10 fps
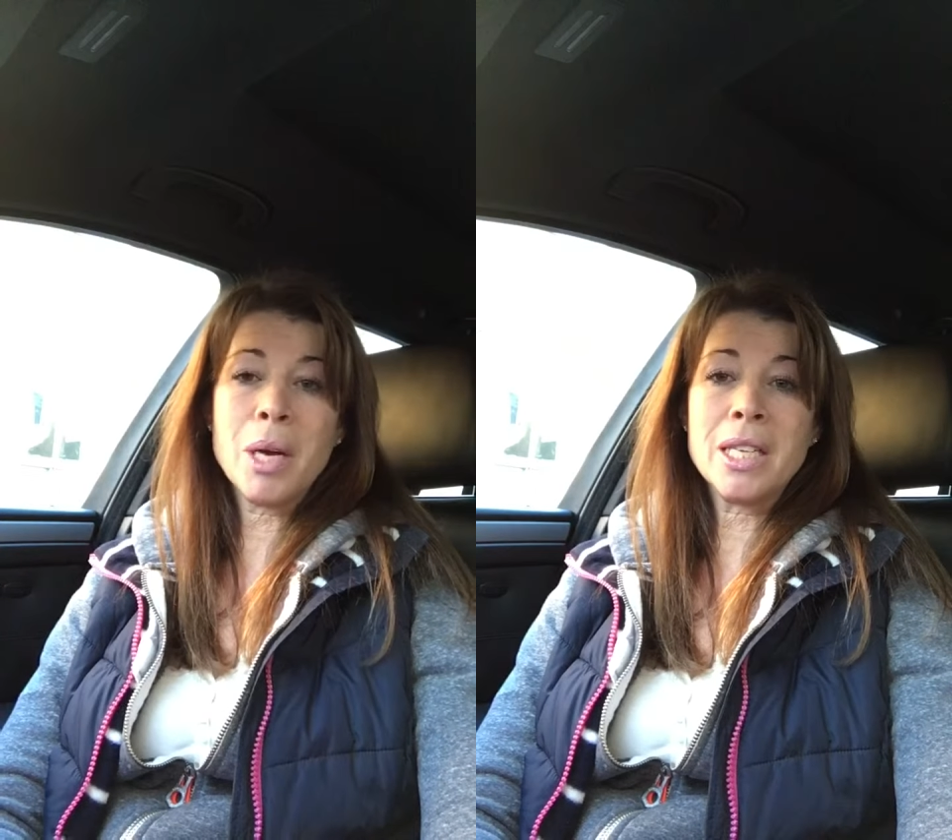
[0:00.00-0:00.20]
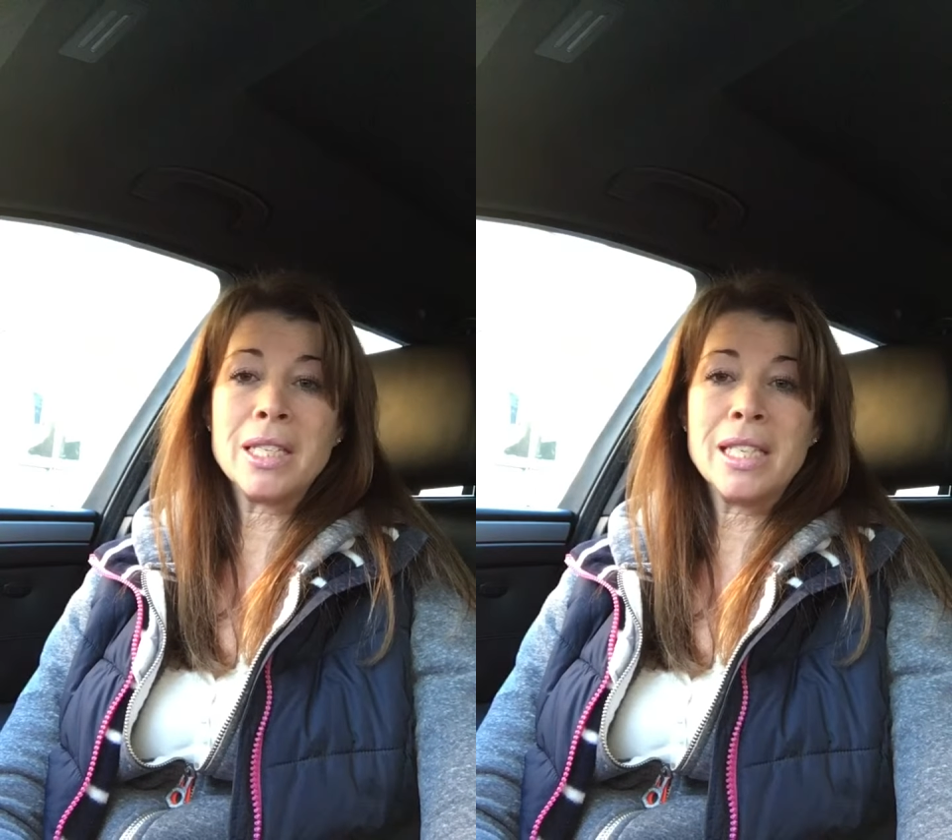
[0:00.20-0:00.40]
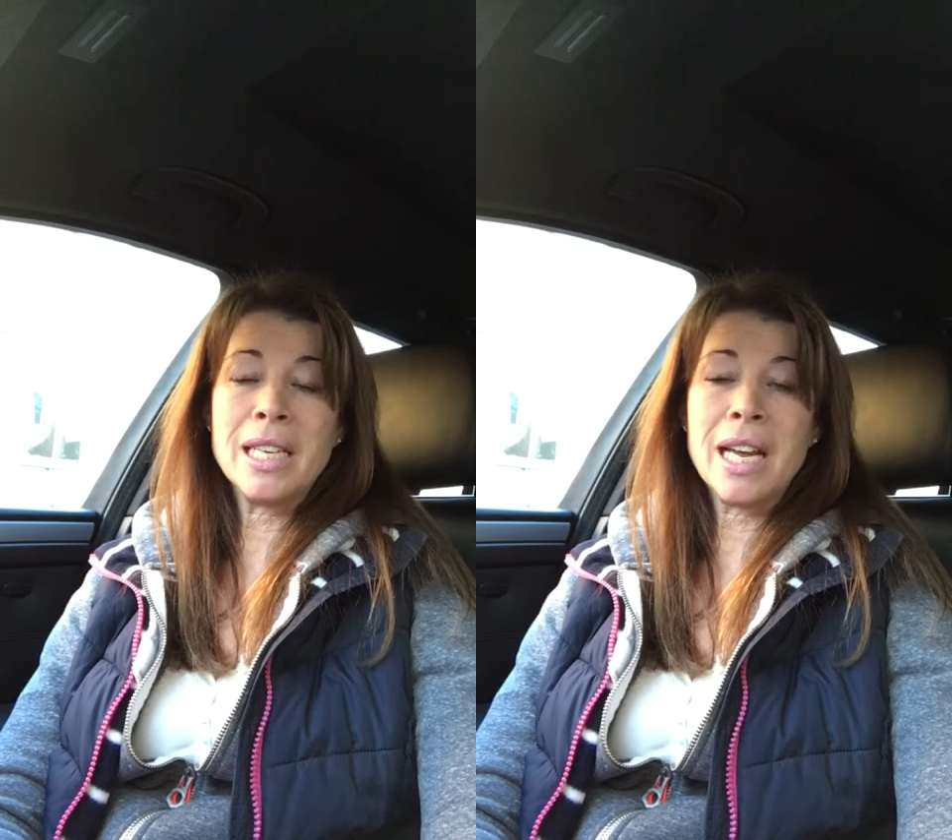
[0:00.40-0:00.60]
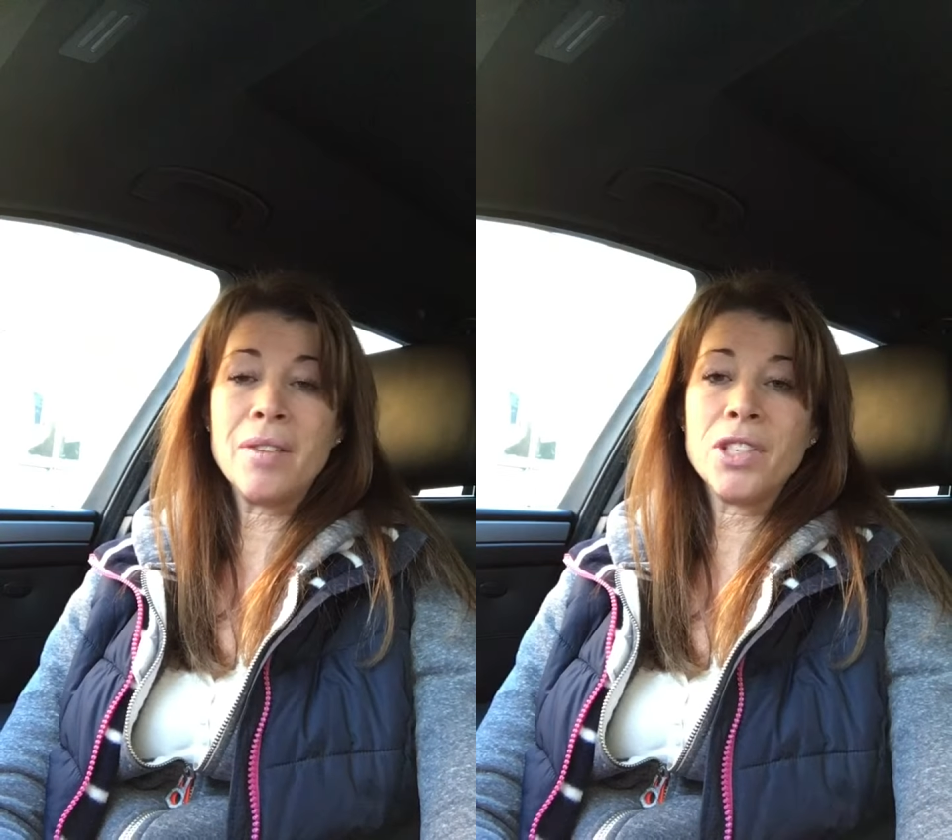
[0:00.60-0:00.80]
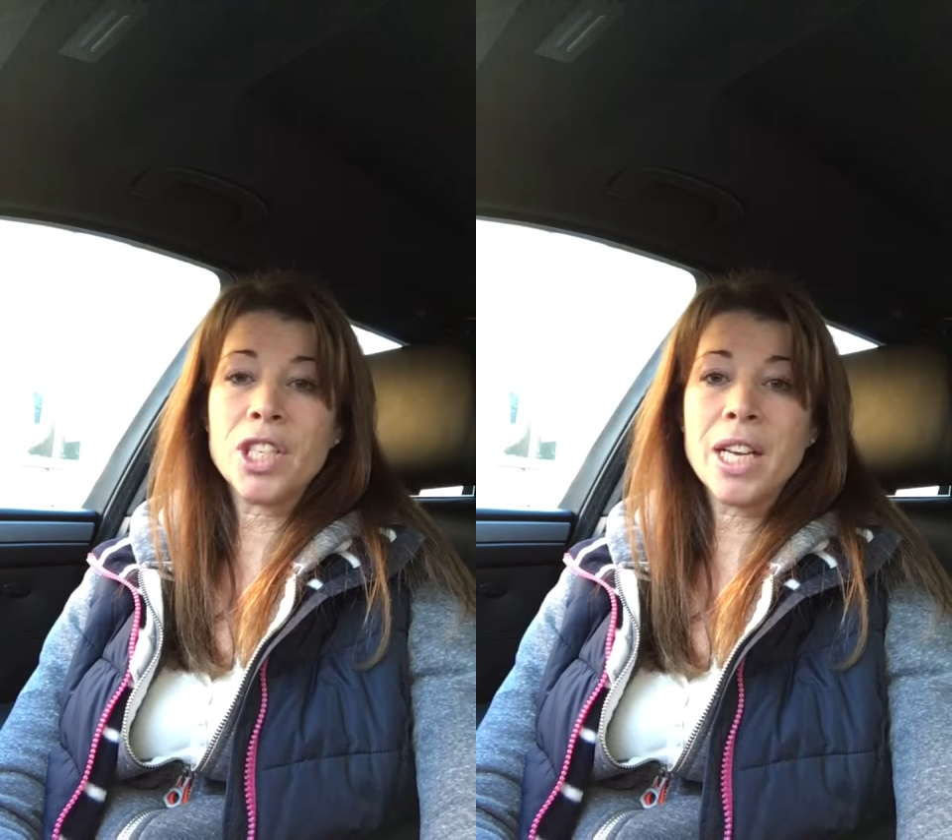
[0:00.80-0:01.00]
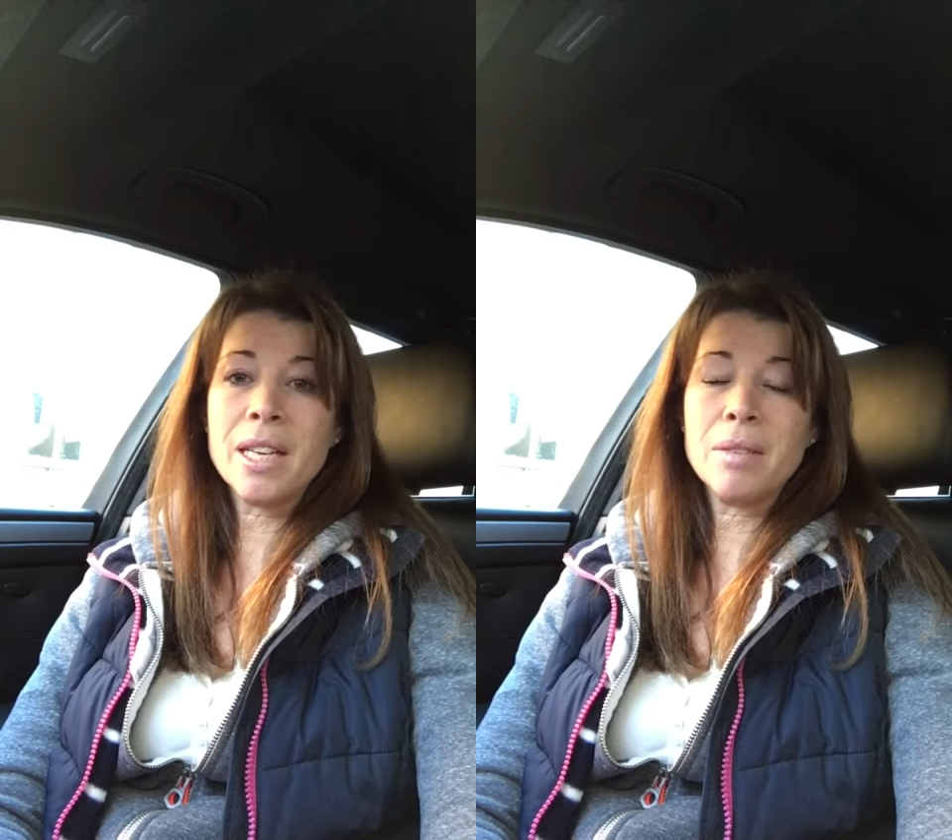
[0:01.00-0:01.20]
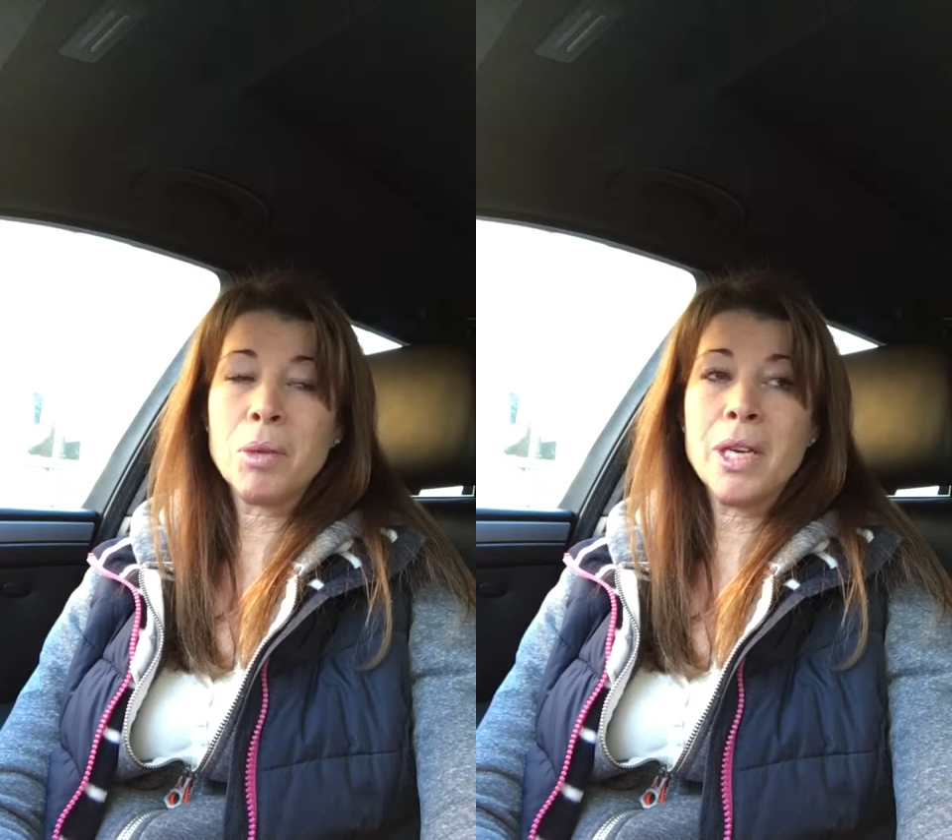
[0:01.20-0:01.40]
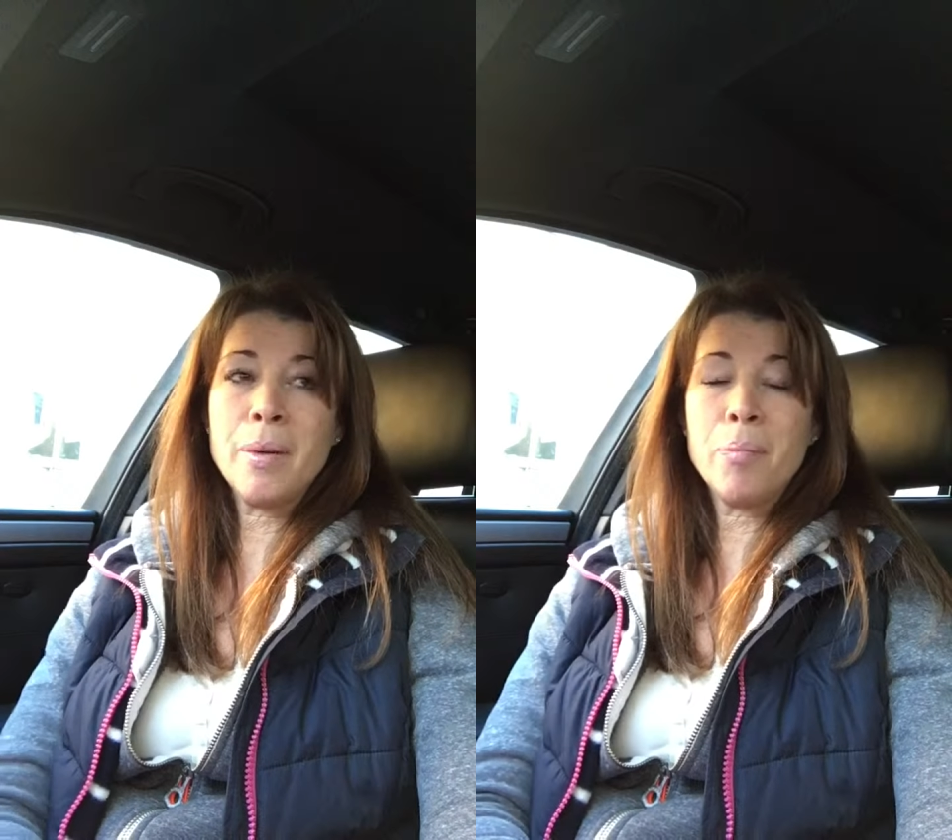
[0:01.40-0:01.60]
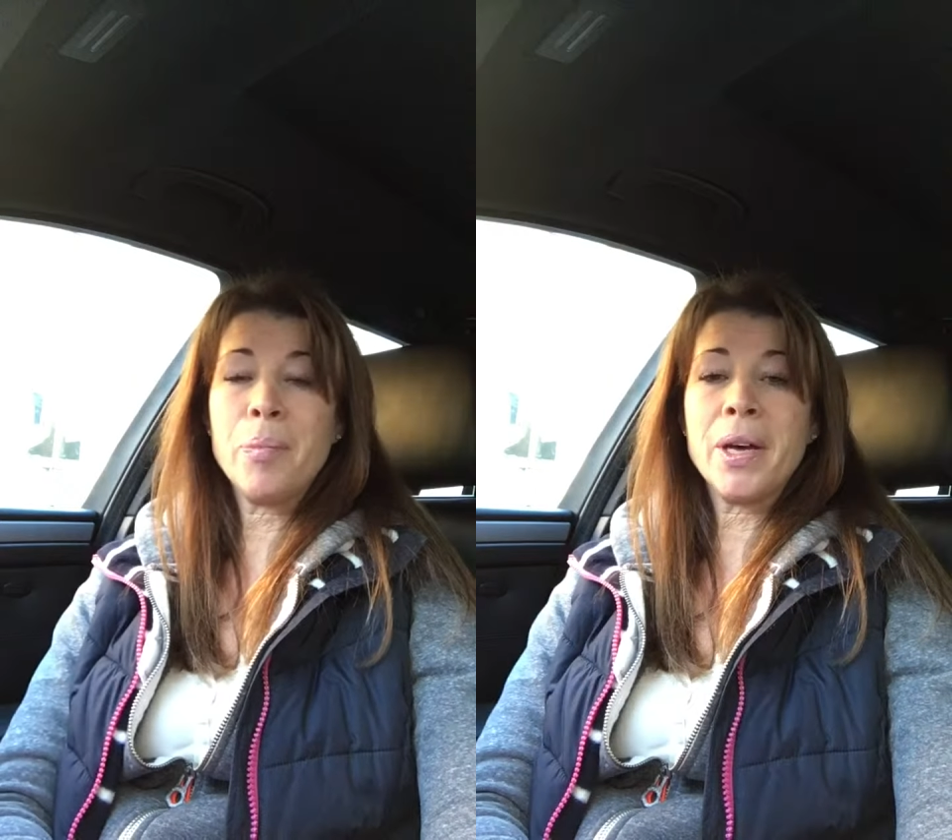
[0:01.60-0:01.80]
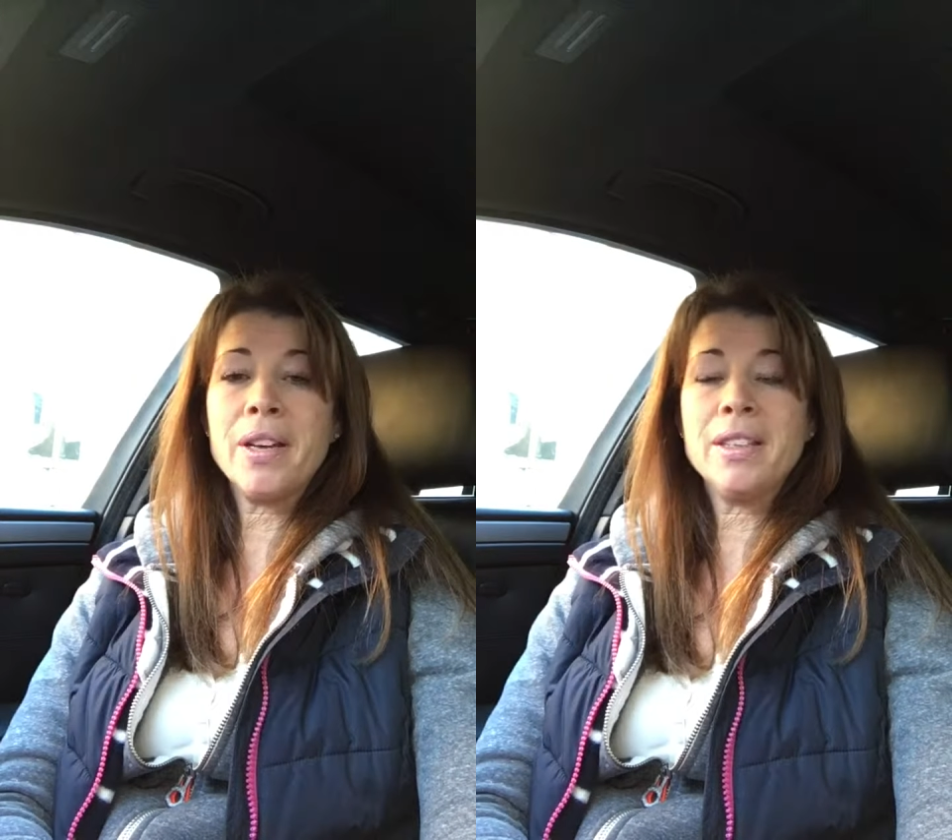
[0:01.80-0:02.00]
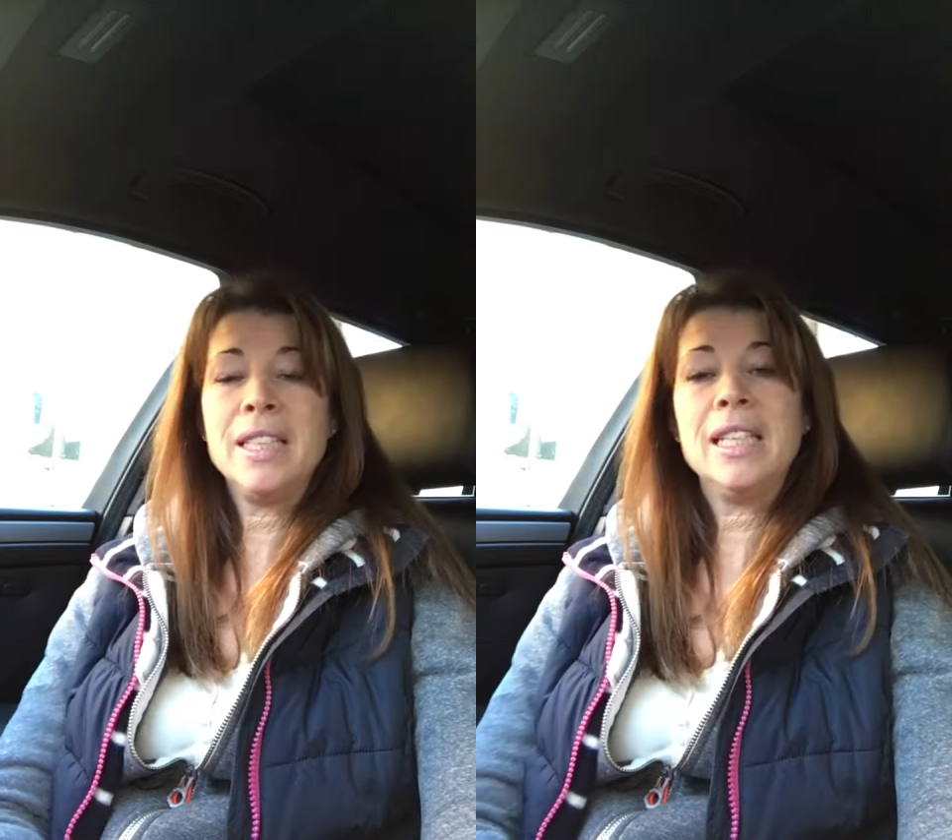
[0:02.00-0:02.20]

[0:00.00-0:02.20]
personally and have a chat, my number